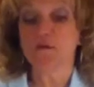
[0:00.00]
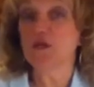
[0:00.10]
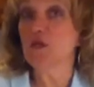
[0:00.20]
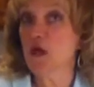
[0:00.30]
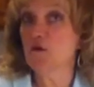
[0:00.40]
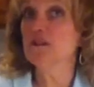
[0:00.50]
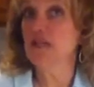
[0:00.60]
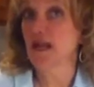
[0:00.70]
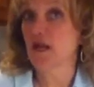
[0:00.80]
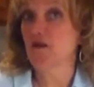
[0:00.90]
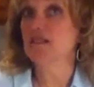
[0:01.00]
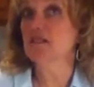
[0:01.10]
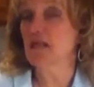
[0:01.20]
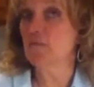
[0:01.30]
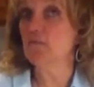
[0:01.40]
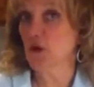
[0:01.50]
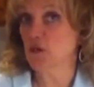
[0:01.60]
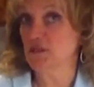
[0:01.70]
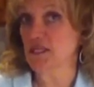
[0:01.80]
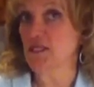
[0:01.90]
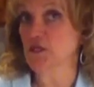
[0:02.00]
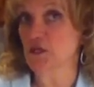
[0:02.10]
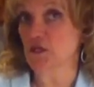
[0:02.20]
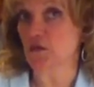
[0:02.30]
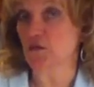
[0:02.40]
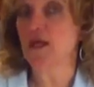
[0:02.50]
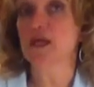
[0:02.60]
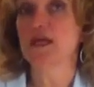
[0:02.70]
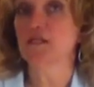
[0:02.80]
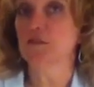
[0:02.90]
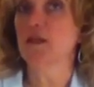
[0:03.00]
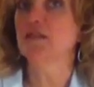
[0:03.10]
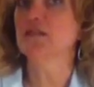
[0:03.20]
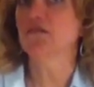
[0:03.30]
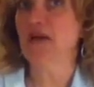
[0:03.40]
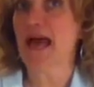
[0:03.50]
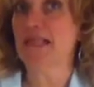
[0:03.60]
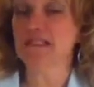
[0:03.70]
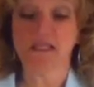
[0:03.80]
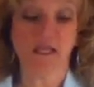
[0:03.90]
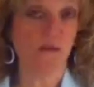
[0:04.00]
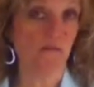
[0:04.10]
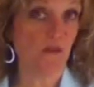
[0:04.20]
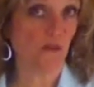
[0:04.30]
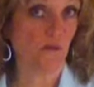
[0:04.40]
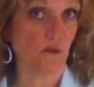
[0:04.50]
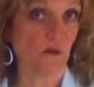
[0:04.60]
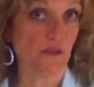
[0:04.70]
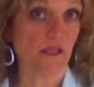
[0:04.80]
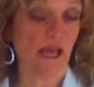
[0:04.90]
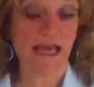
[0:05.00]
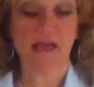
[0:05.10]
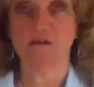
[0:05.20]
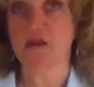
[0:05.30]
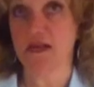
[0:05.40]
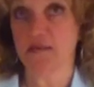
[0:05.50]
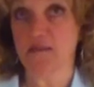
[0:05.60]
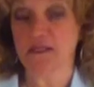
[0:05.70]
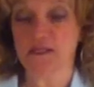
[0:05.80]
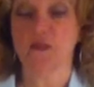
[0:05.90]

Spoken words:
The yolks carry some protein too, as well as fats, minerals, and vitamins,